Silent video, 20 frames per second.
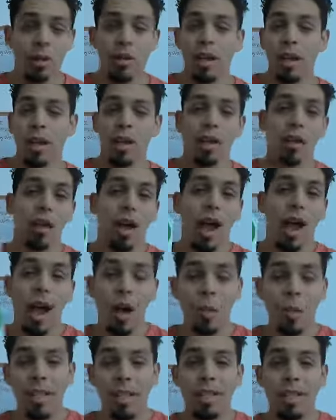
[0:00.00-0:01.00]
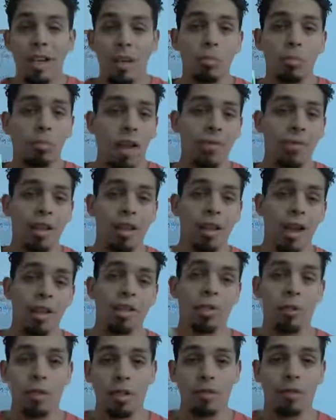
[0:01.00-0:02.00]
and how we take our private
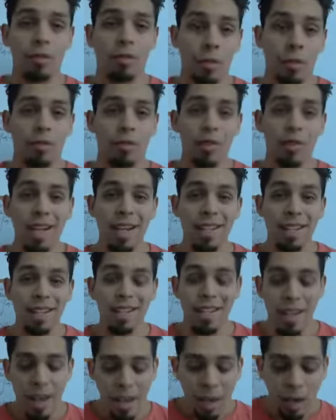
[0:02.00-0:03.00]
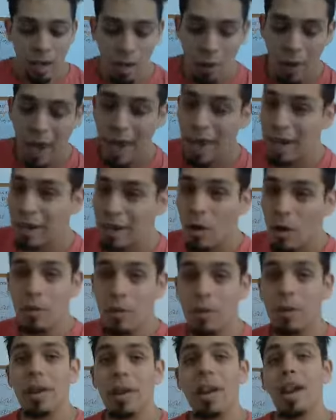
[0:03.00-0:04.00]
clients through these 4 phases. Go ahead and
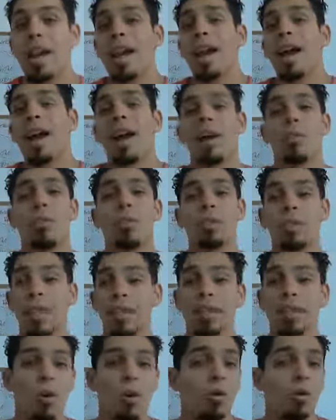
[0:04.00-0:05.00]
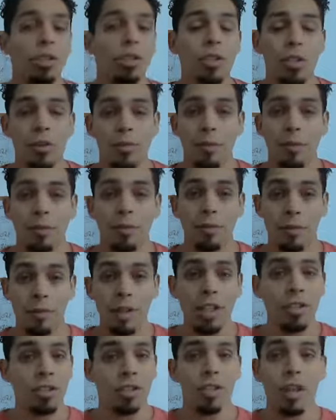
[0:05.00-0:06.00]
we'll send it over to you for
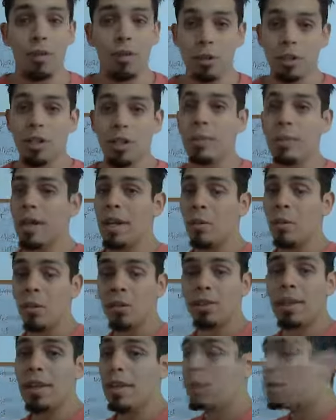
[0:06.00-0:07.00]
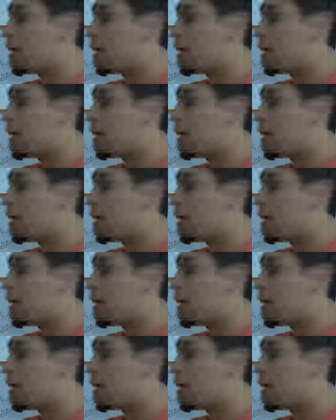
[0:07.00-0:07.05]
free, just cover shipping, and we'll send it